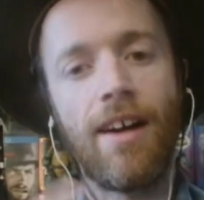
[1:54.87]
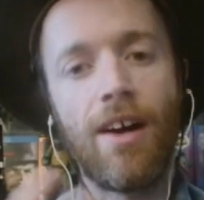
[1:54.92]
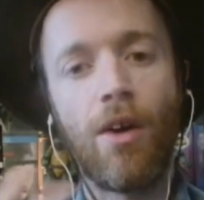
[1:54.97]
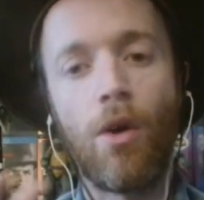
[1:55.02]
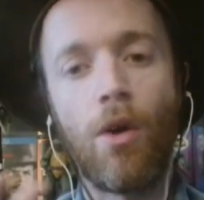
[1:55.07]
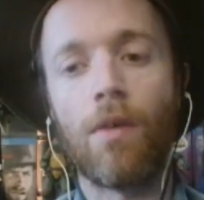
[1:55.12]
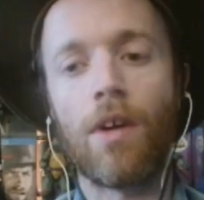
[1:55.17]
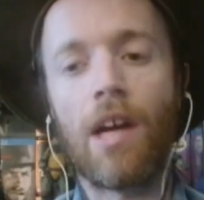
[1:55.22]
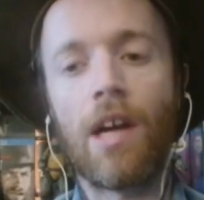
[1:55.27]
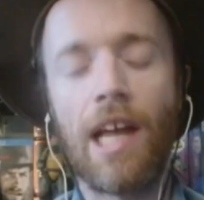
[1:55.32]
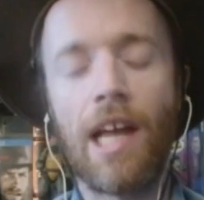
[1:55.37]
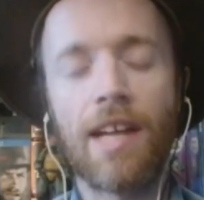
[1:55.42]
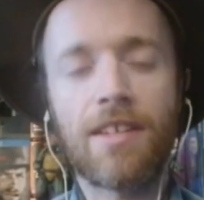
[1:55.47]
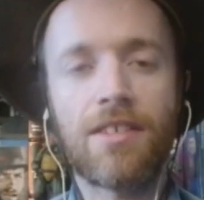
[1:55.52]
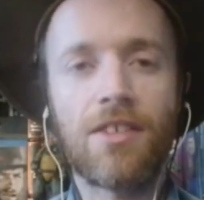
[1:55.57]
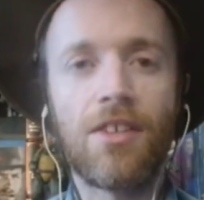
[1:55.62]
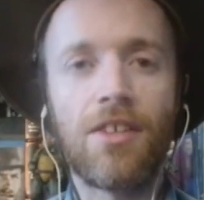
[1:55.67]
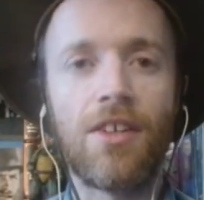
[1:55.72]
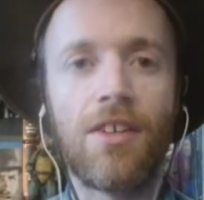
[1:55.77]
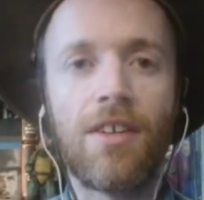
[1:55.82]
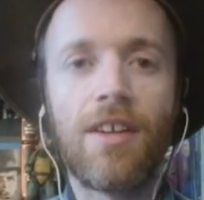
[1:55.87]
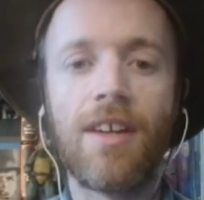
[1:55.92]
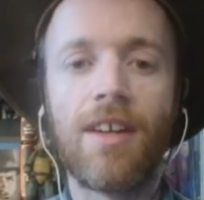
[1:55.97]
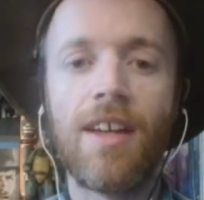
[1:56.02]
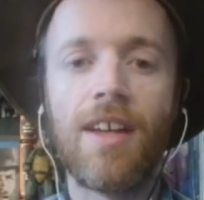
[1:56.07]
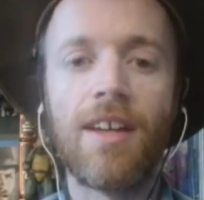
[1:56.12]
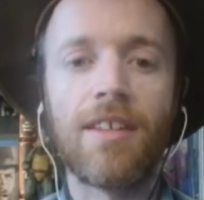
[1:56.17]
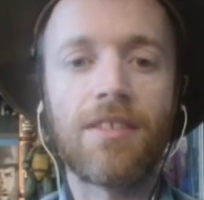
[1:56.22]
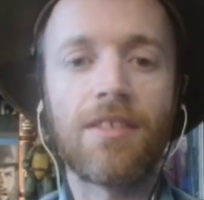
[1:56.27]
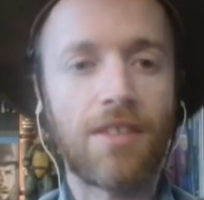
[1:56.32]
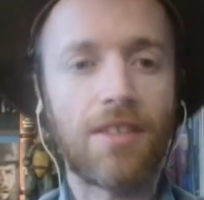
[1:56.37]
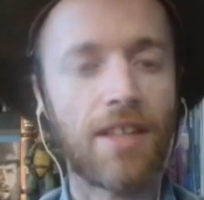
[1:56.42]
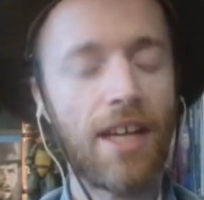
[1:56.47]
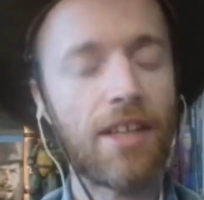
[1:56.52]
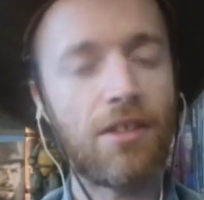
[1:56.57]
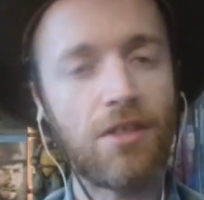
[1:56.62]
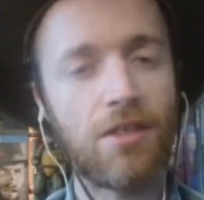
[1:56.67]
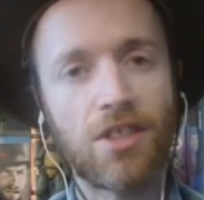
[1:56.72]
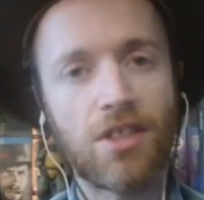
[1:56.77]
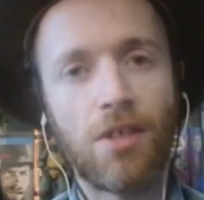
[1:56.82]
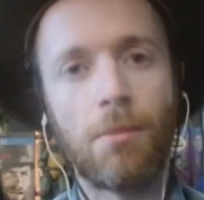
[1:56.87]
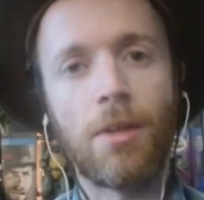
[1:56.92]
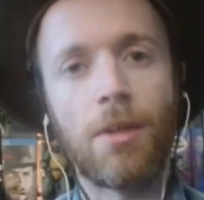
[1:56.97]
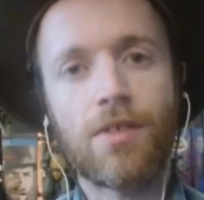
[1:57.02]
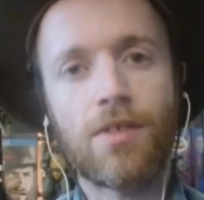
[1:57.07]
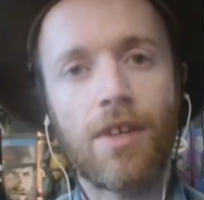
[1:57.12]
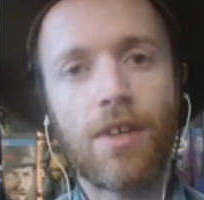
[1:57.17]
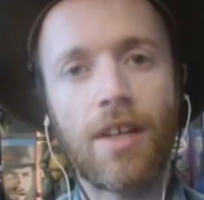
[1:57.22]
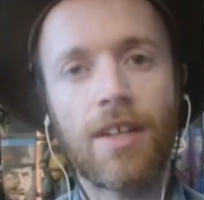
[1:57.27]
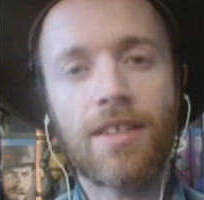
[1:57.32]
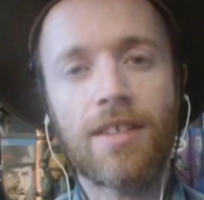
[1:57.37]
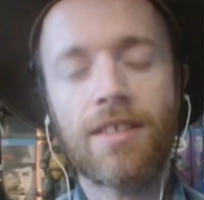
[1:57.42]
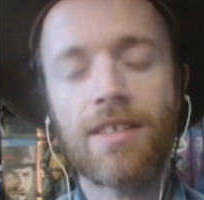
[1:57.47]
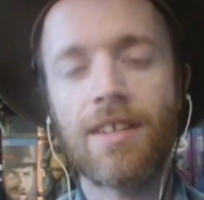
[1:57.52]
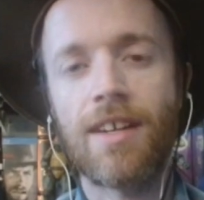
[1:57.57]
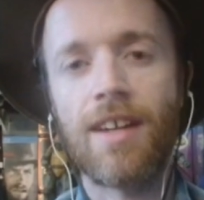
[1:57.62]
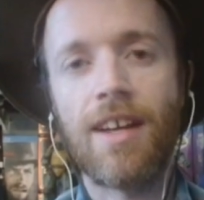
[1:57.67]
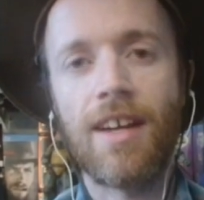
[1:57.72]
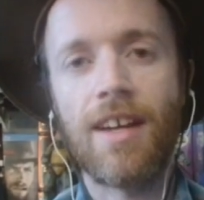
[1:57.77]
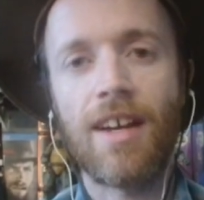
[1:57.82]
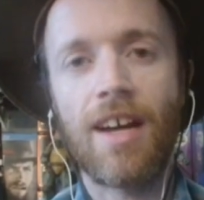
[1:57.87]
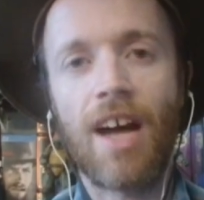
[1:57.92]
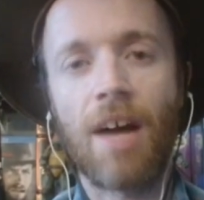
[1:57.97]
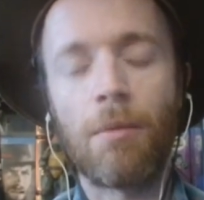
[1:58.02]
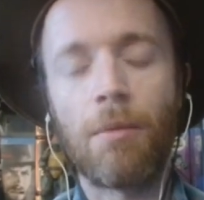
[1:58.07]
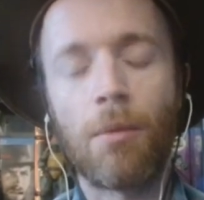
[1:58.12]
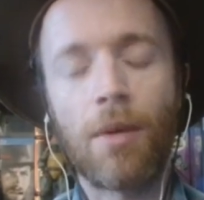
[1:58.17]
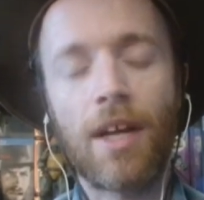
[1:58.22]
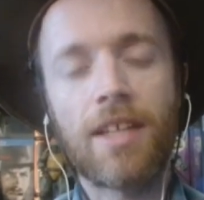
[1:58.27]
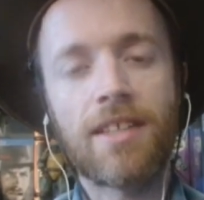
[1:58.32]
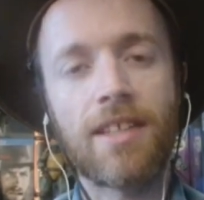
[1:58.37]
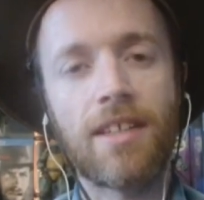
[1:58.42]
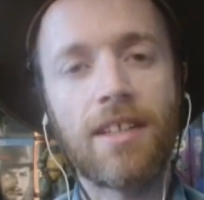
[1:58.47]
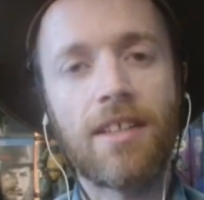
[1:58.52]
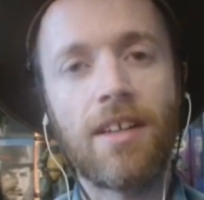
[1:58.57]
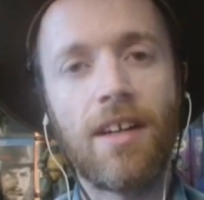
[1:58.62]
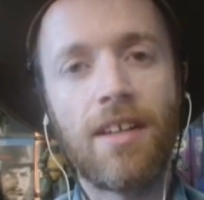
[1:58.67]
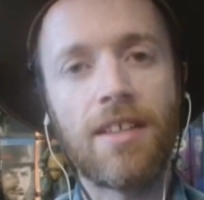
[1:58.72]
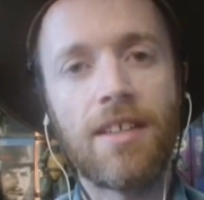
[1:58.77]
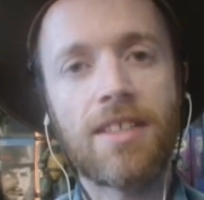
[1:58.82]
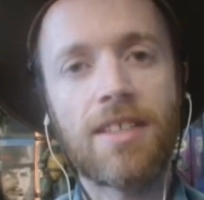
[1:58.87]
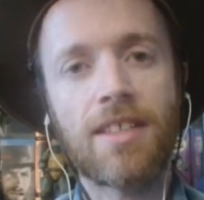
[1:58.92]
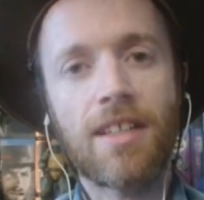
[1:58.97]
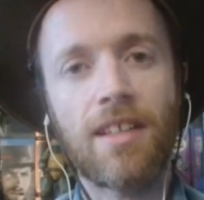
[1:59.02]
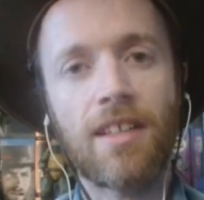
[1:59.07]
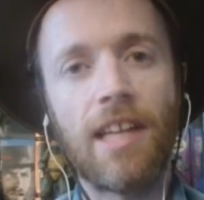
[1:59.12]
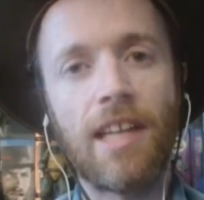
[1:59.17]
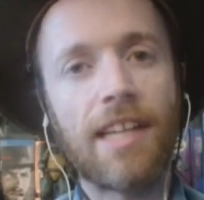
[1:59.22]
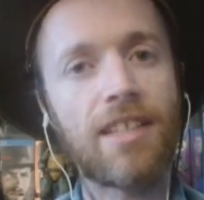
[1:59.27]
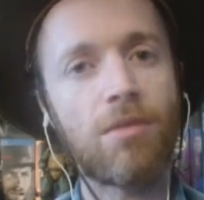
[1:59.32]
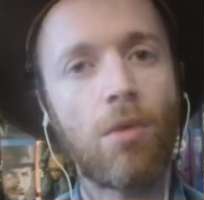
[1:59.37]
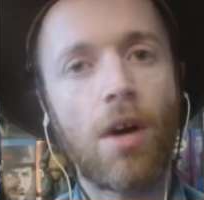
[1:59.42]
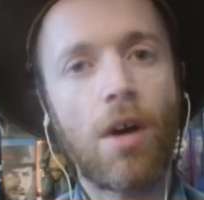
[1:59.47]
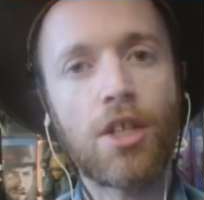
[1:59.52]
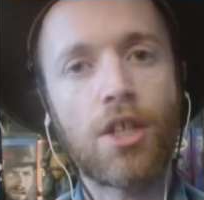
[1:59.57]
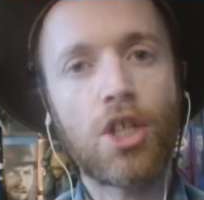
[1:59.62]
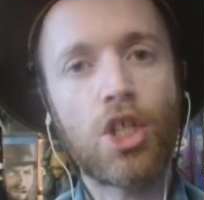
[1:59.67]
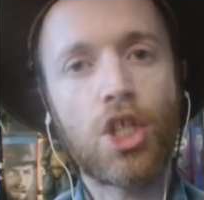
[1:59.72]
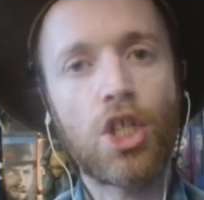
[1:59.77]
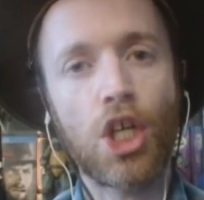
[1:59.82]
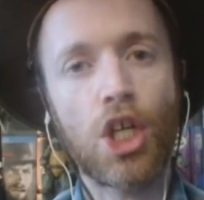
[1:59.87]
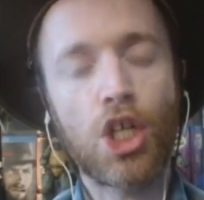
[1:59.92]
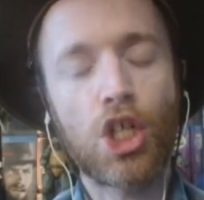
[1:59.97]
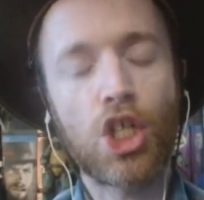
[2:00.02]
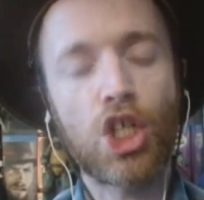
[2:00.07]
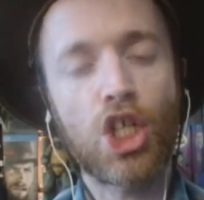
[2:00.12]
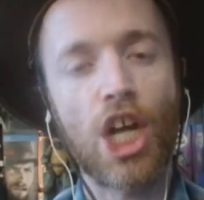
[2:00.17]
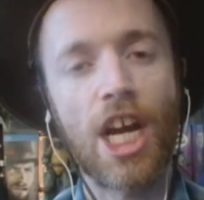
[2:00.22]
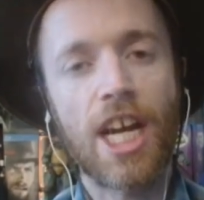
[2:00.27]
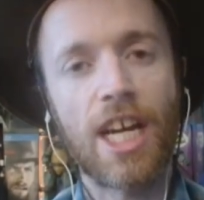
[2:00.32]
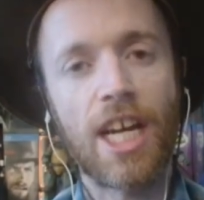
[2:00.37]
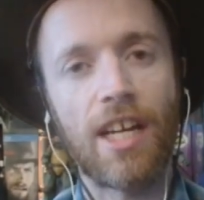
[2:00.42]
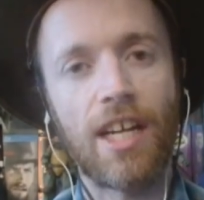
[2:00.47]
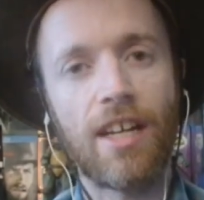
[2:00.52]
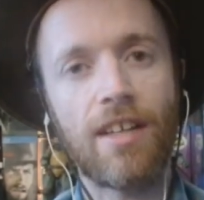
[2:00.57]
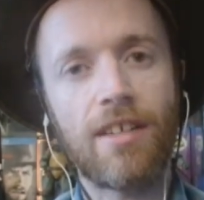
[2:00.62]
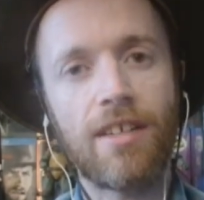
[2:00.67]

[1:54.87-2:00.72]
over the last year. So thank you so much for that. But with that said, guys, let's watch Shane.